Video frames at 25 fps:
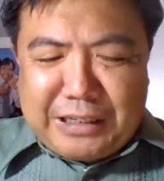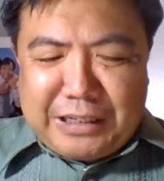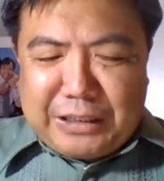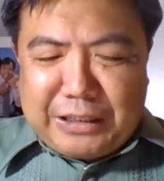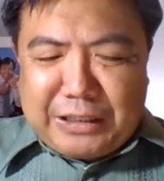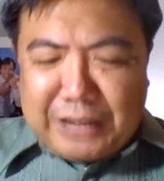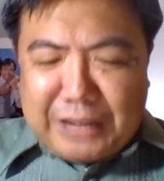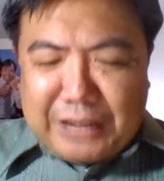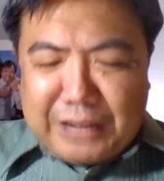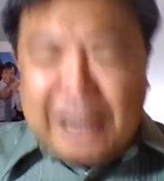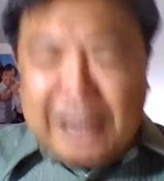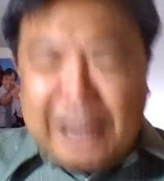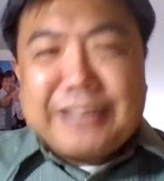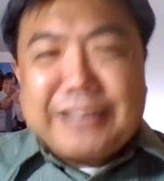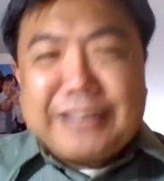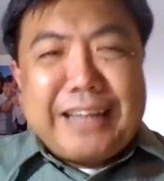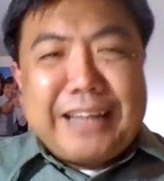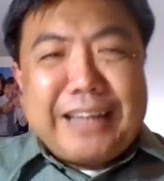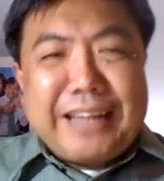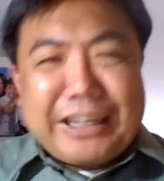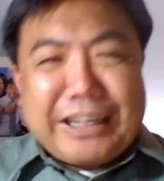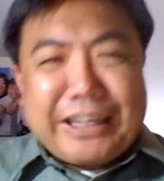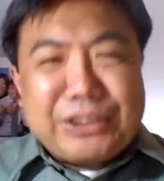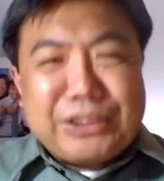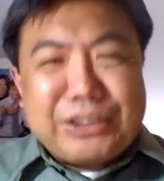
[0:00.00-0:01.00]
God
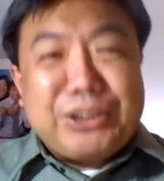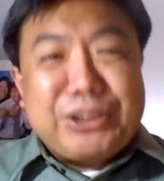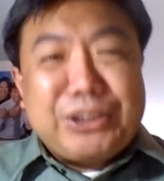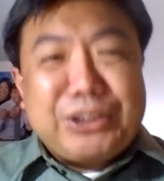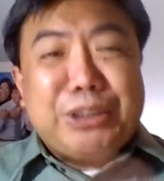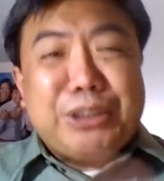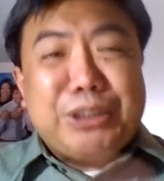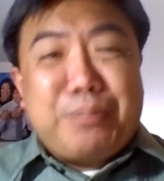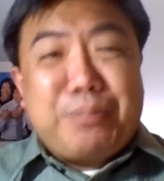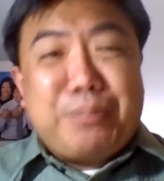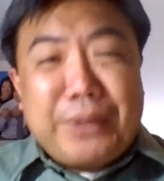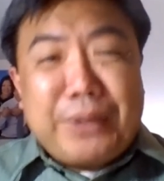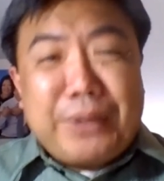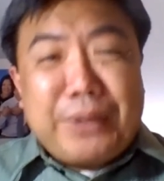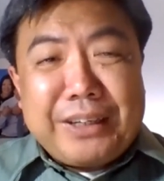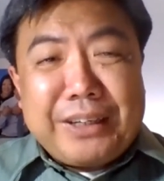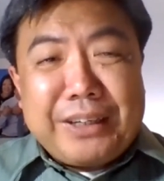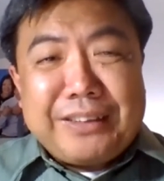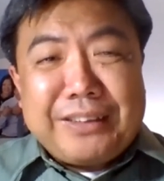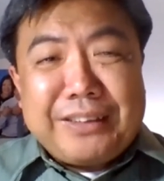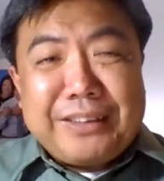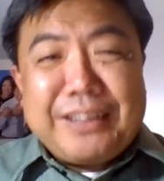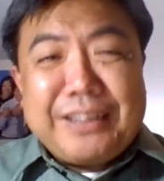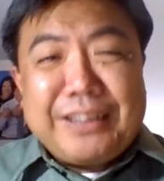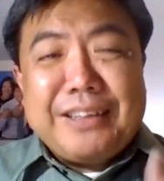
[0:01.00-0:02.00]
answers
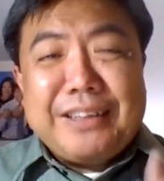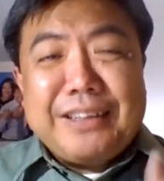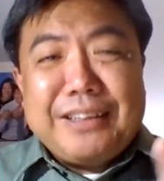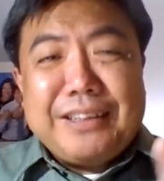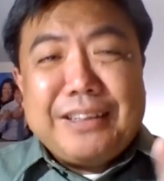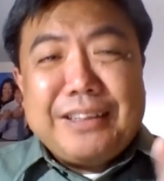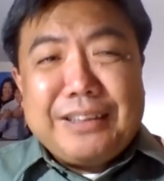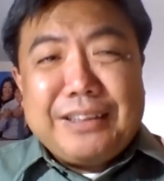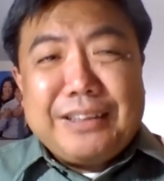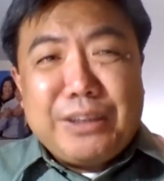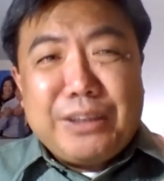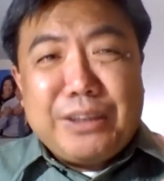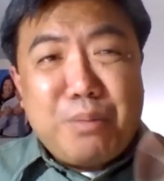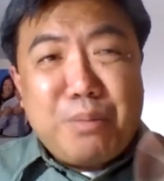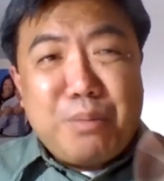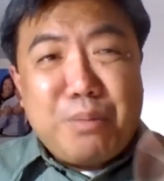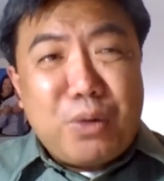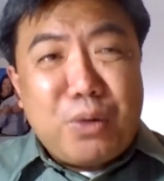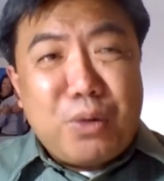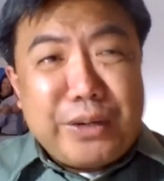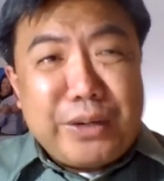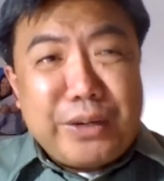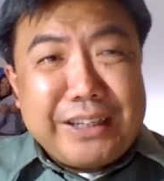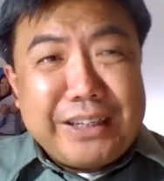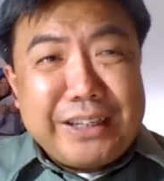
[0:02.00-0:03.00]
prayer in the
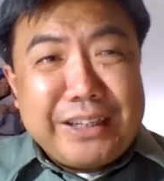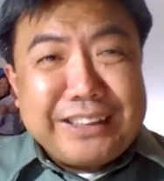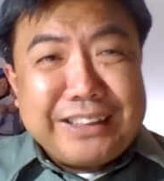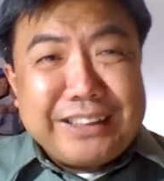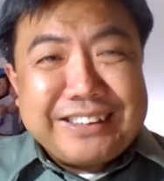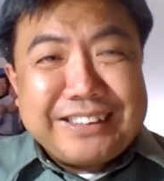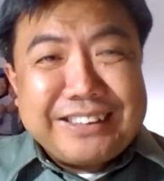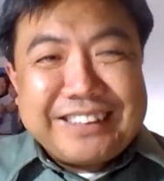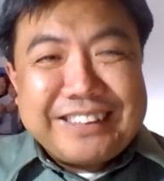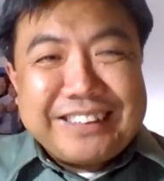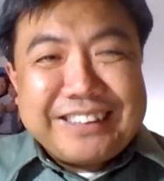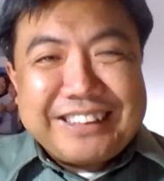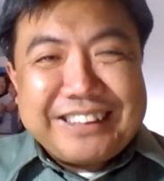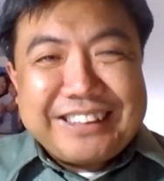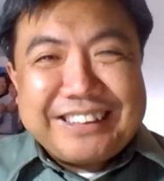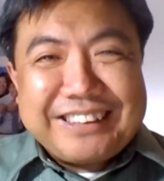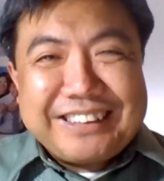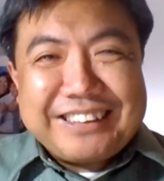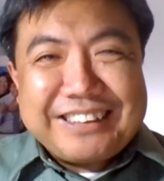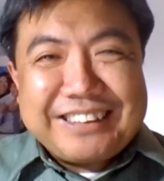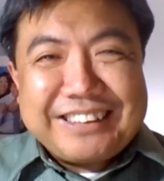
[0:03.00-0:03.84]
morning, right?